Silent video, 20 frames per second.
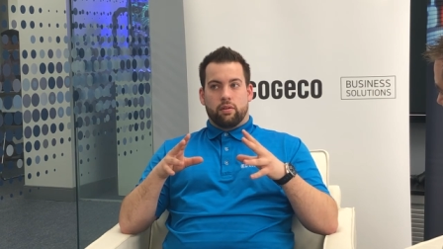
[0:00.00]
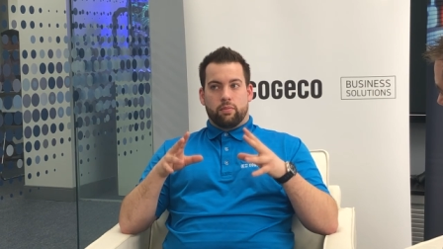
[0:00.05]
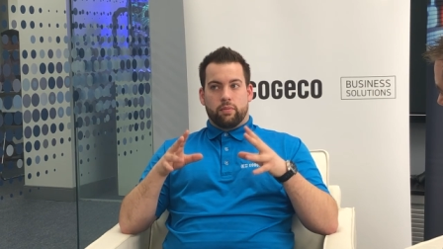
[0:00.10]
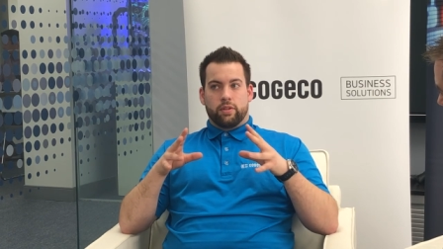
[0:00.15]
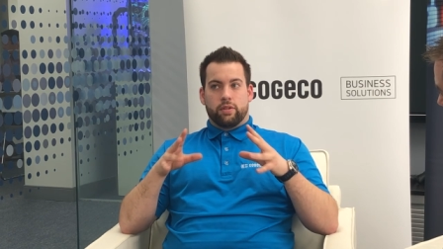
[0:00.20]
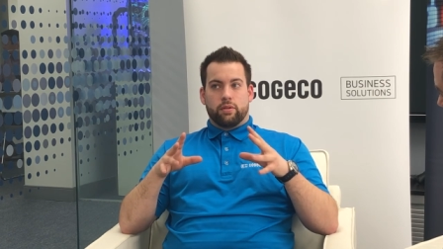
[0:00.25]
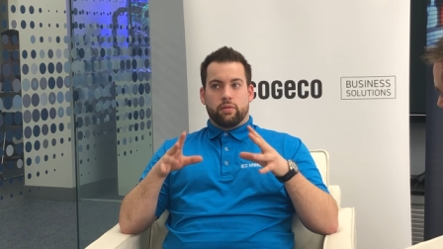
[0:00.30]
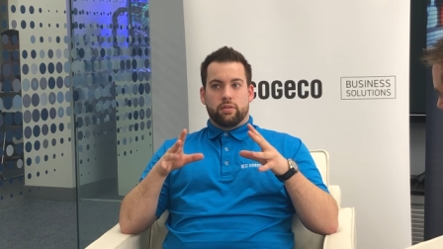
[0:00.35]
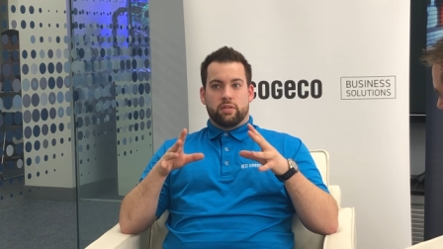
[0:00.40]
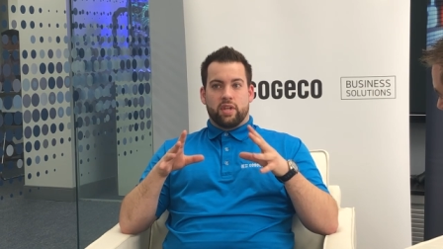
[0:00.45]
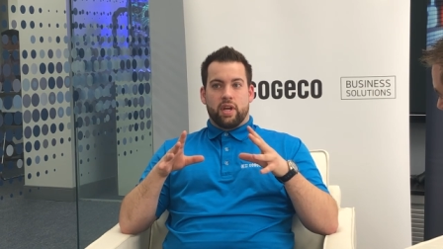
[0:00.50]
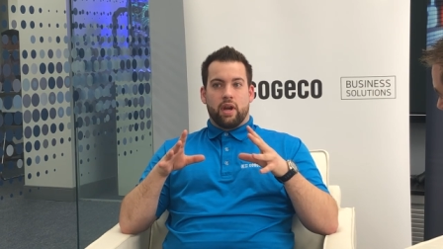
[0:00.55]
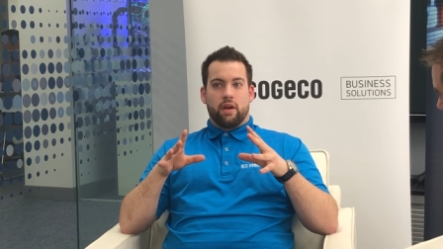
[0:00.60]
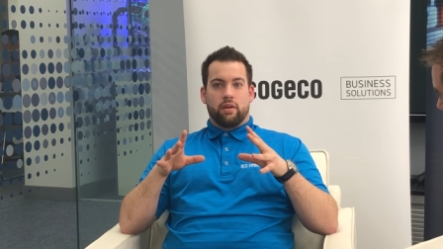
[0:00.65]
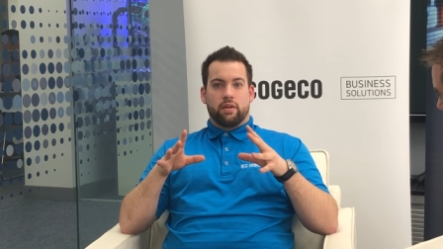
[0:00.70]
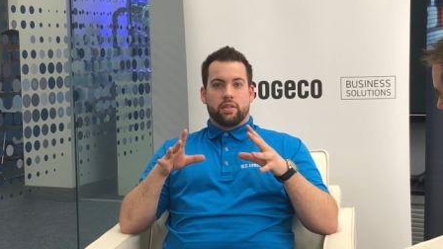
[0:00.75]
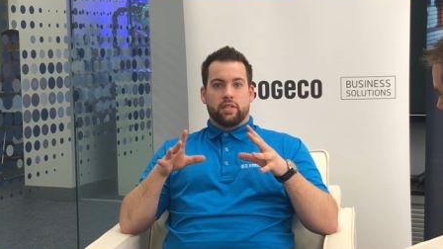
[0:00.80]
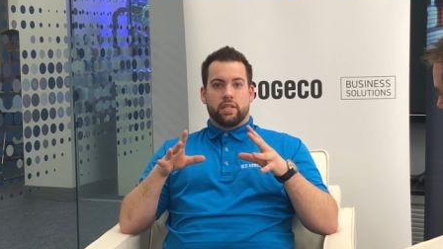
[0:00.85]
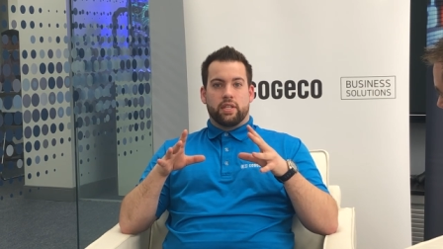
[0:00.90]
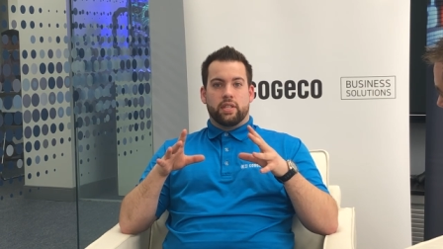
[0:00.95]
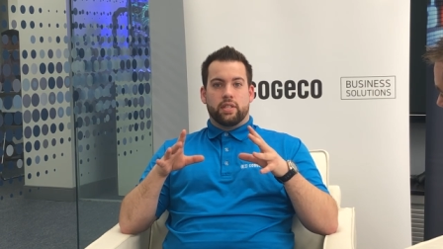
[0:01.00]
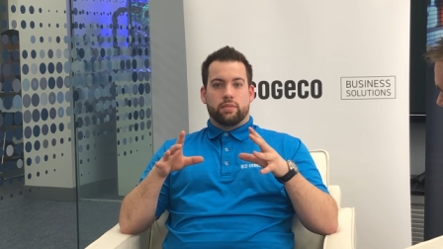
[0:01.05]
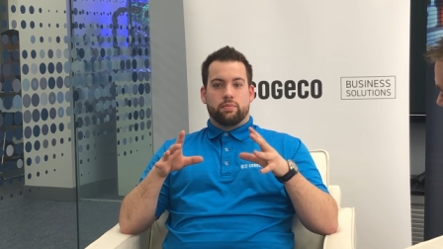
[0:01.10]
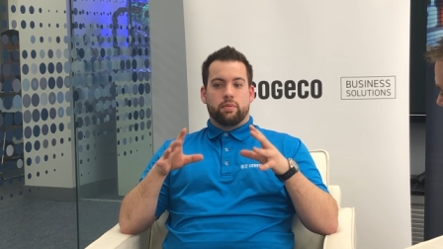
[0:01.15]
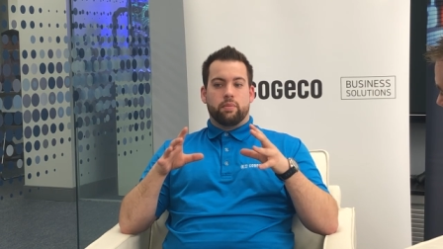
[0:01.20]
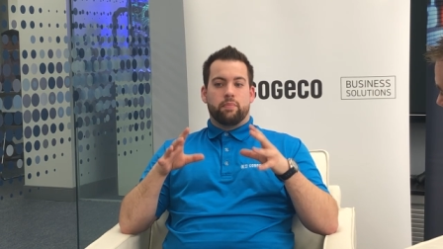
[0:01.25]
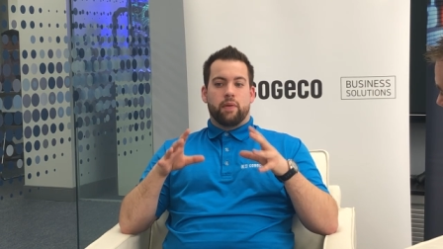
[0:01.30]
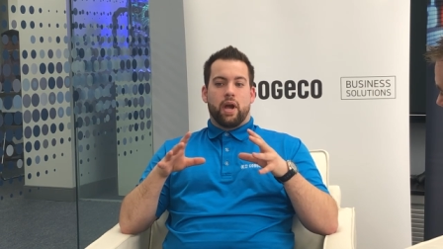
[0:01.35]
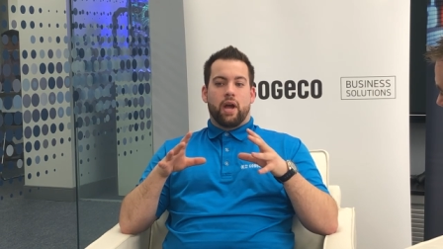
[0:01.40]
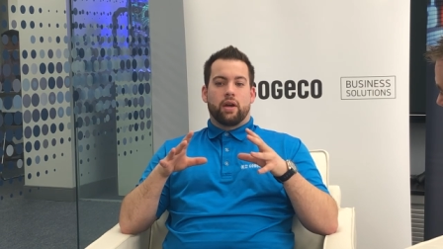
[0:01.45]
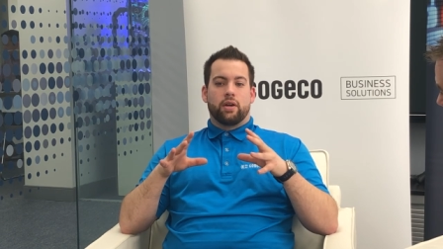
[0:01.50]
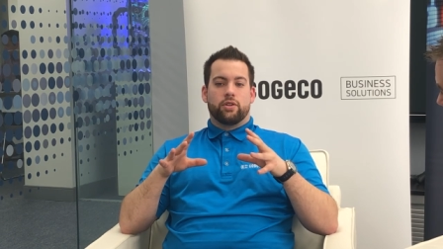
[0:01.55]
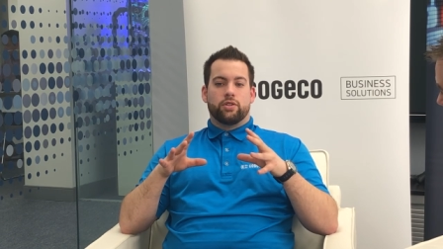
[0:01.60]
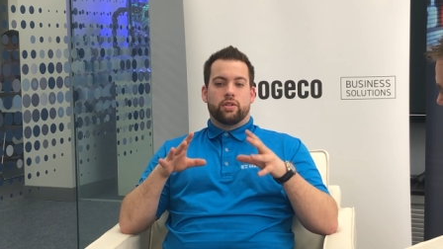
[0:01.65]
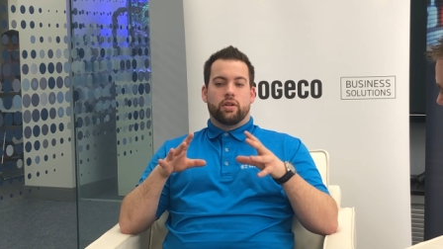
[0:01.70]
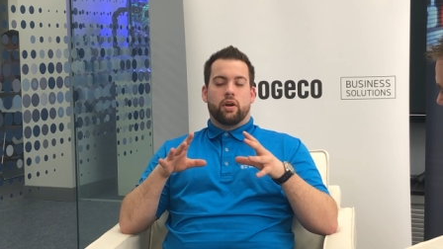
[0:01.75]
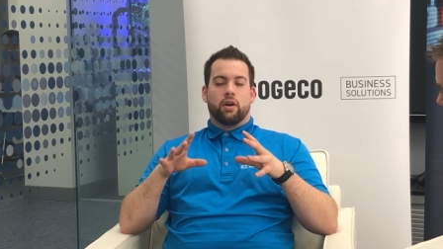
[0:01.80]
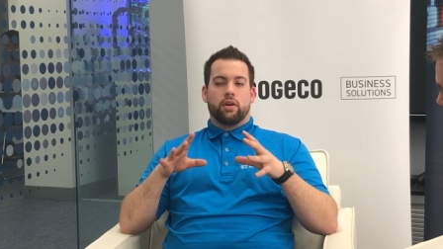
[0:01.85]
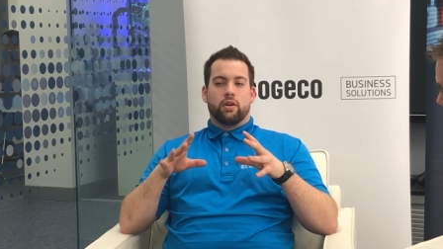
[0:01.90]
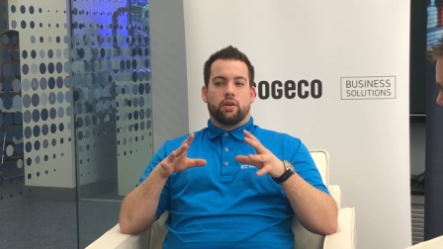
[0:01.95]
with those guarantees, we package
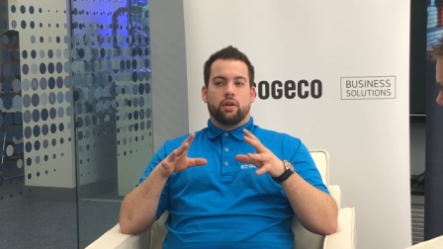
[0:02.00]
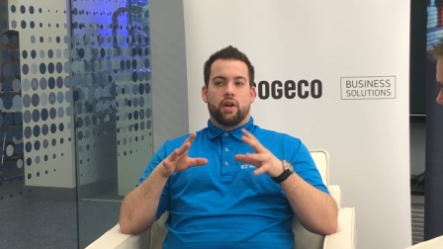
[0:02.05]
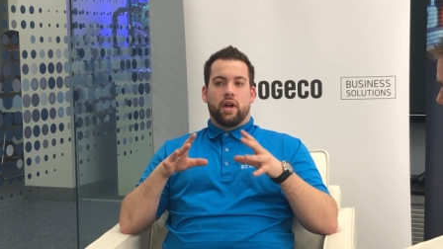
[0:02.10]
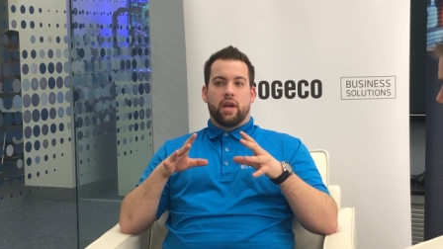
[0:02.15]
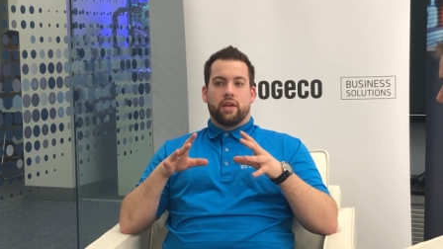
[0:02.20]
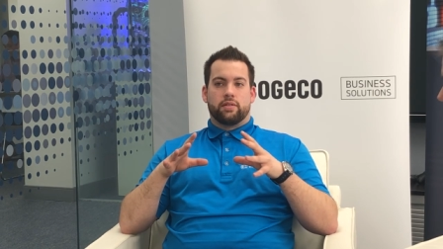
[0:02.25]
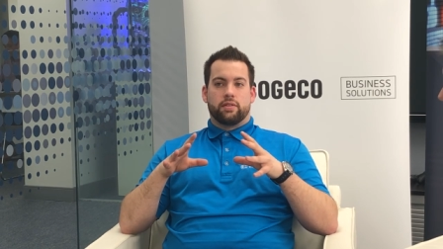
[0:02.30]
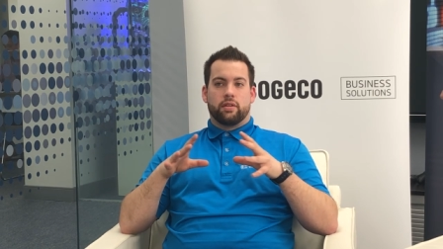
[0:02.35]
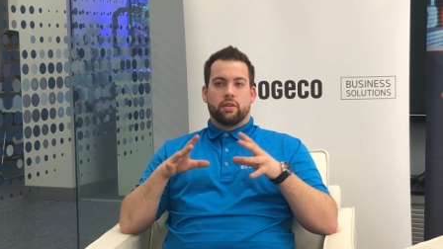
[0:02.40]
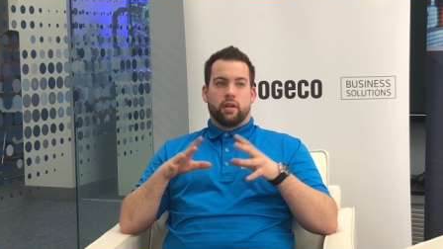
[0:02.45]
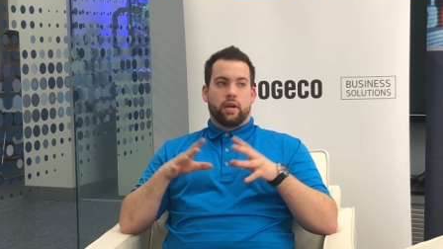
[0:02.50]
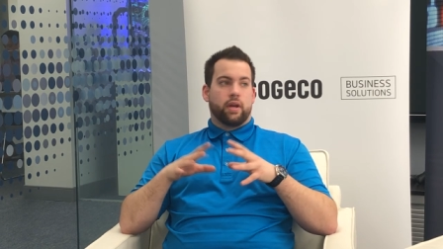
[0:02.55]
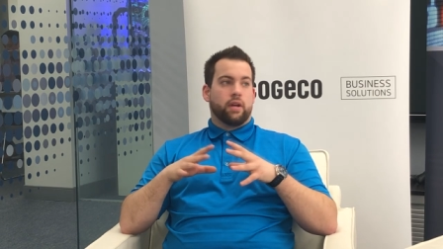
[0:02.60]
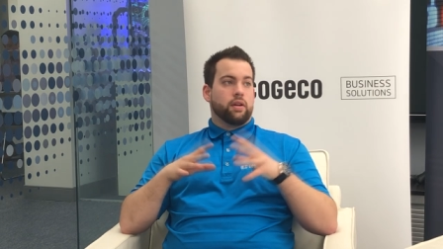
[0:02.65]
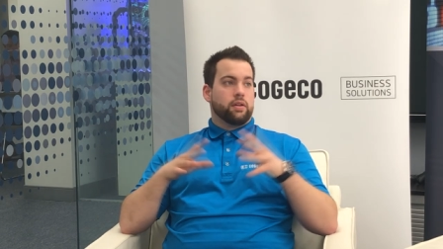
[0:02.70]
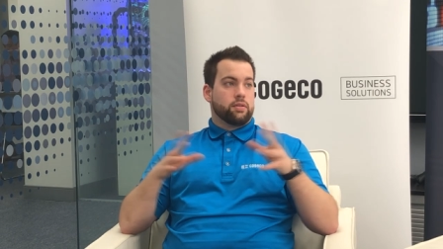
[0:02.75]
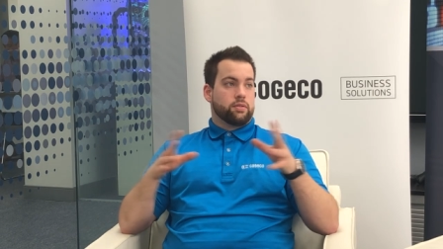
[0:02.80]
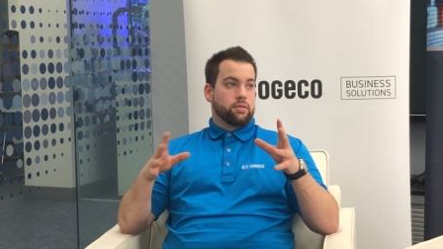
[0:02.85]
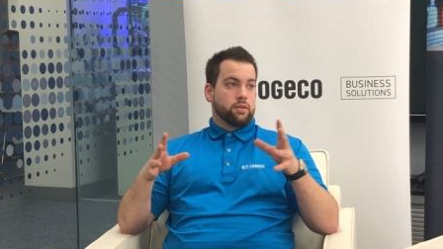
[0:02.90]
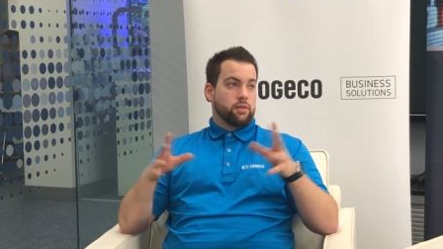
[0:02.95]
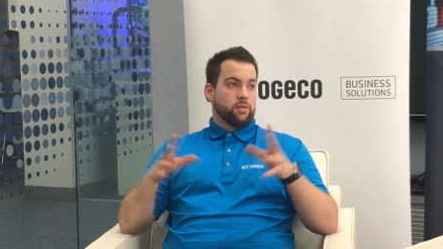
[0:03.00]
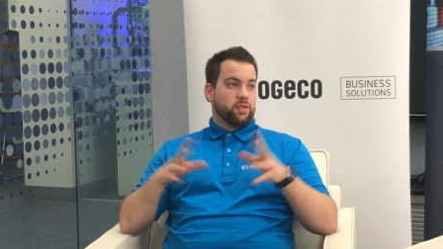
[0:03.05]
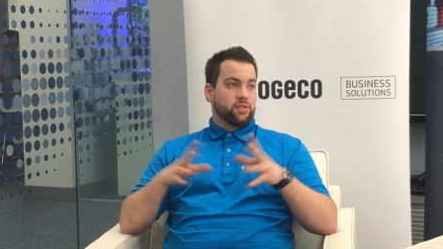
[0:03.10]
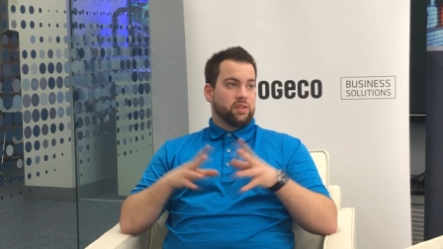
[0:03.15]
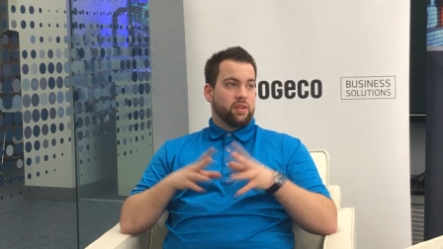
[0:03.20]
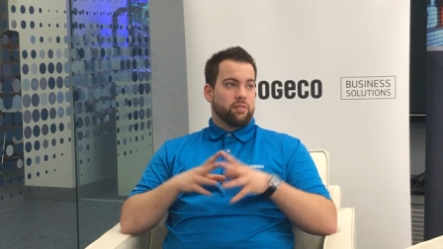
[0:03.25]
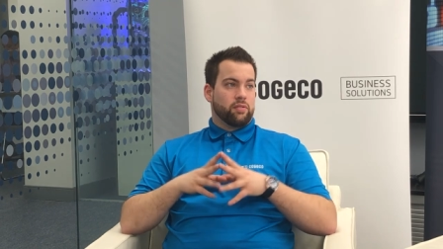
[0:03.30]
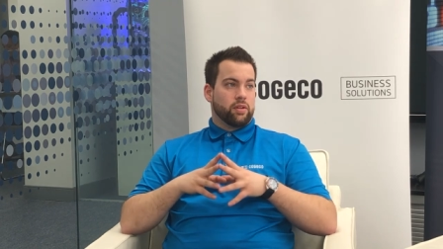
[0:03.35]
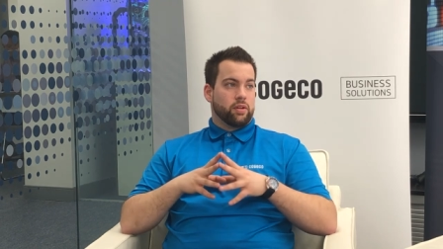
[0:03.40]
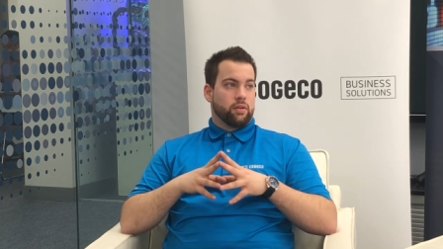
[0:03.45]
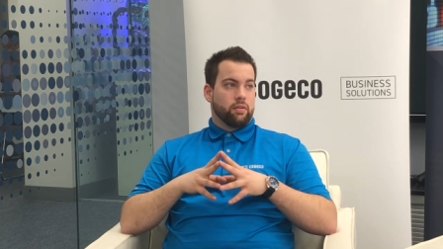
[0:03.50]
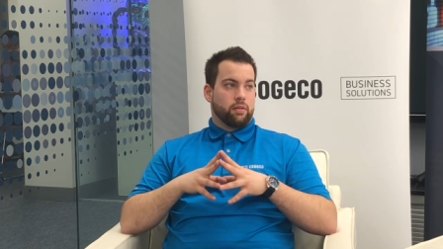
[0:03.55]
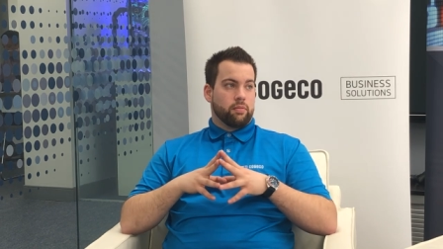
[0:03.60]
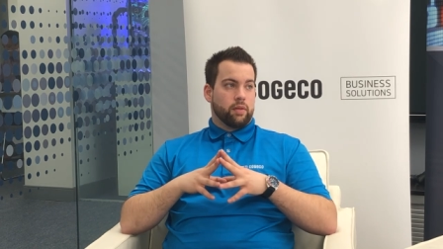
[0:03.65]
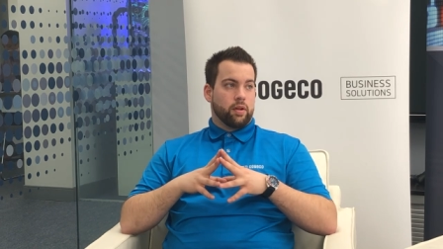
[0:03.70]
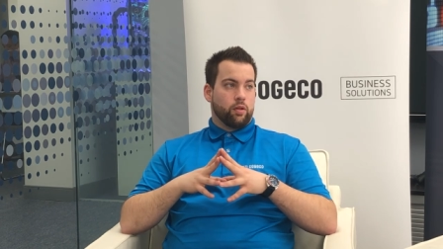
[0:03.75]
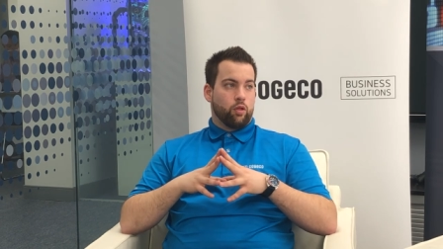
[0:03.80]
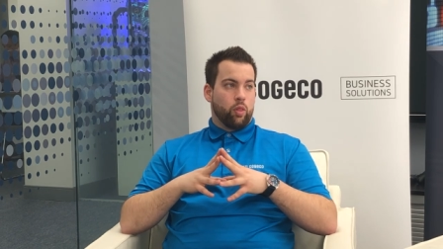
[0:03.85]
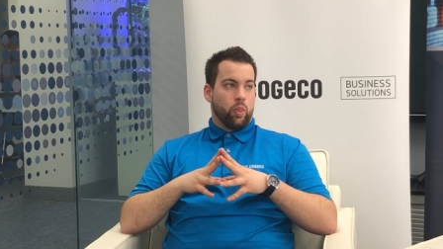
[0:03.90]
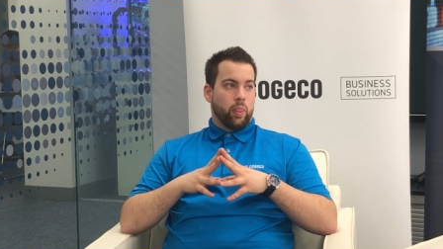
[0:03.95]
it under an SLA, a service level
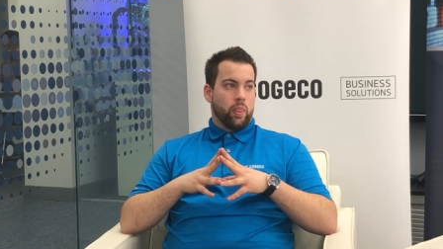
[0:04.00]
agreement.